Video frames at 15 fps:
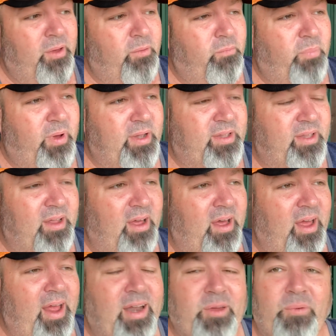But
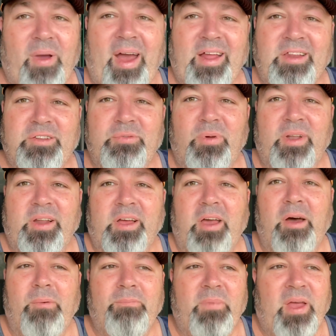anyway, I just wanted to
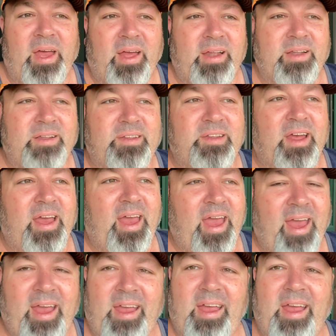come and say
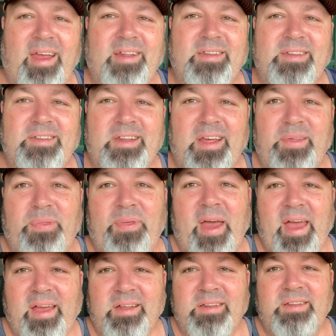hey and say
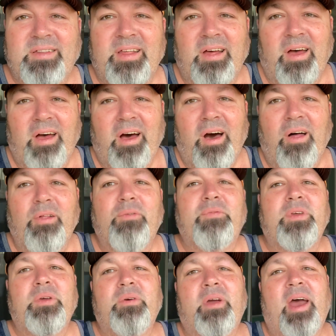thanks to all of
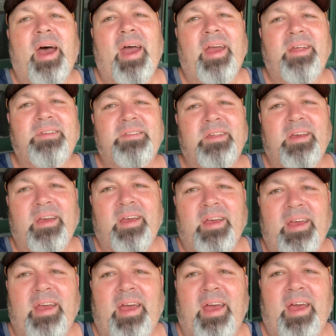you guys,
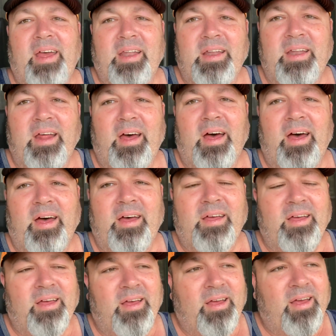and
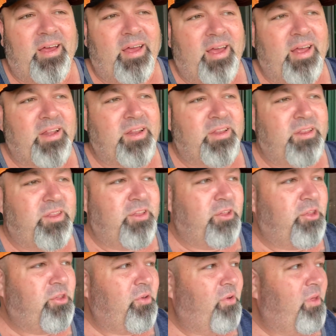
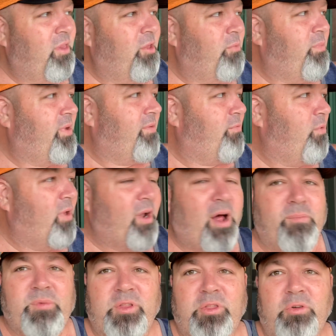just show you a little bit of what
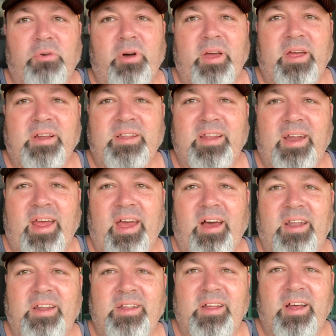I'm enjoying today
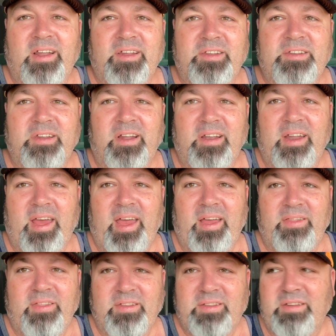on a Sunday.
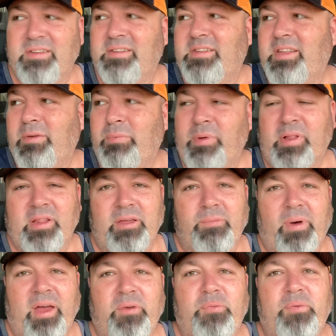This is typically
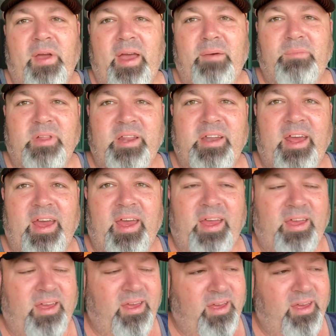my family day.